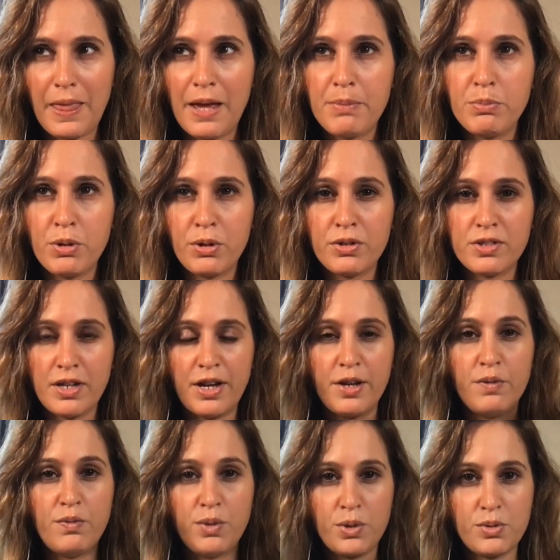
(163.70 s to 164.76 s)
bird's
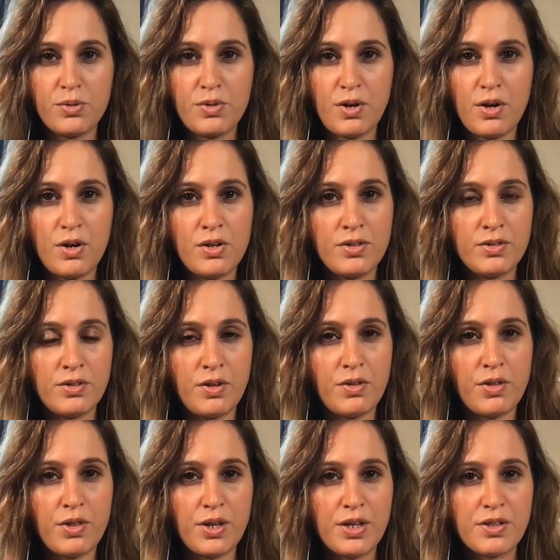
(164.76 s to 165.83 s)
eye view
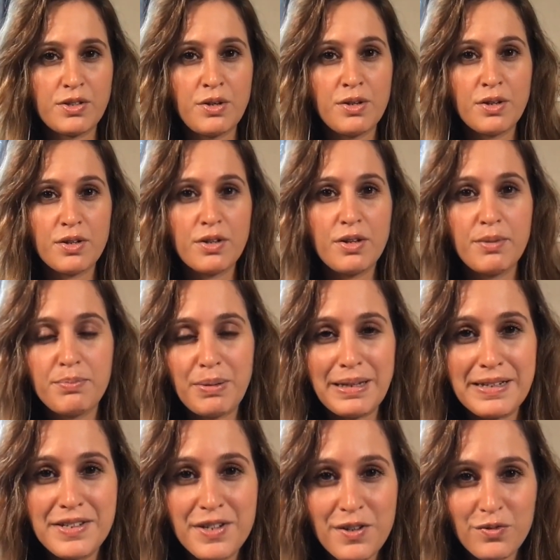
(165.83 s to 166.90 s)
on things. So
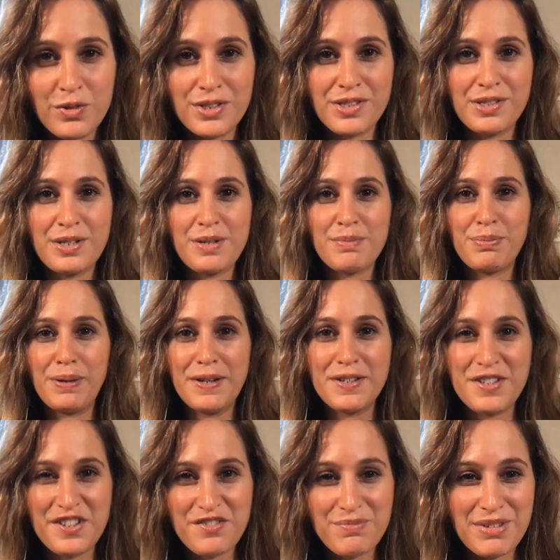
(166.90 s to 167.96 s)
plenty of wisdom,
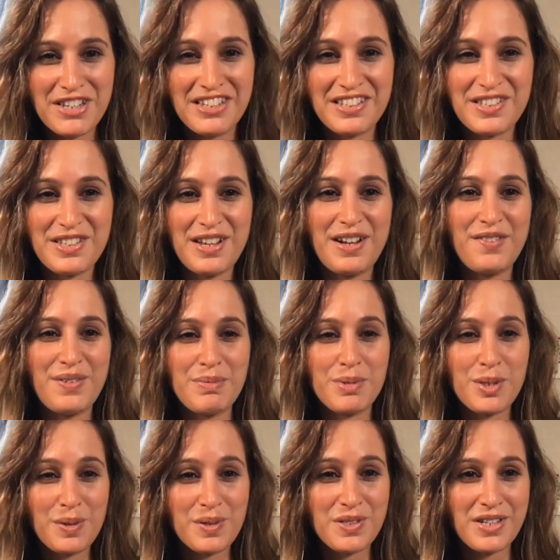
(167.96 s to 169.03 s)
plenty of meaty stuff. I'm
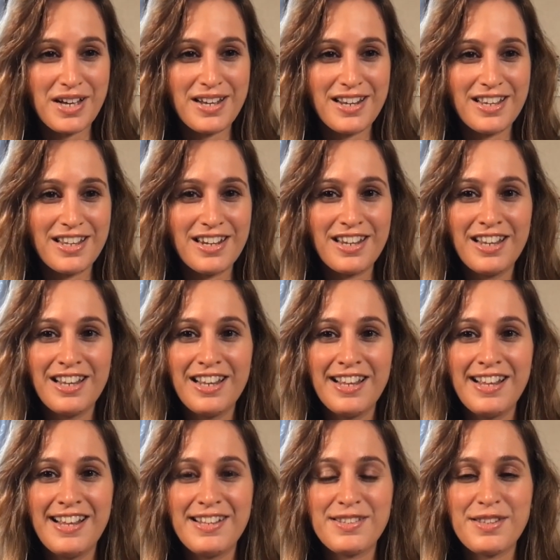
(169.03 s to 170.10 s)
so excited.
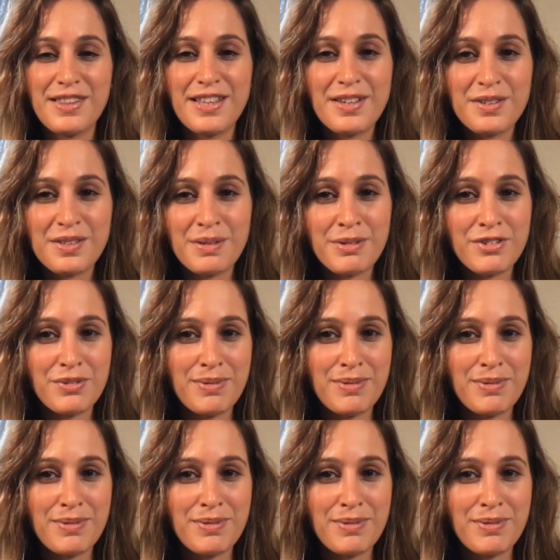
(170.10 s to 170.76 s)
So thank you so much for